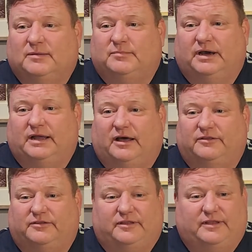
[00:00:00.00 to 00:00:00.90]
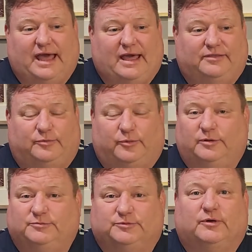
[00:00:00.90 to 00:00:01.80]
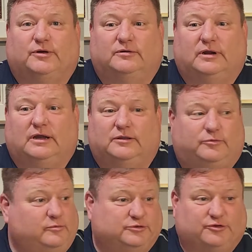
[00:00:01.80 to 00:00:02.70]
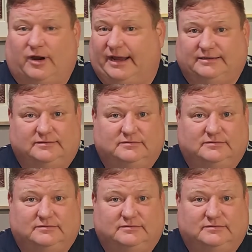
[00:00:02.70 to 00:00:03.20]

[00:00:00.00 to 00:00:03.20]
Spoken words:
But other than that, the room was great.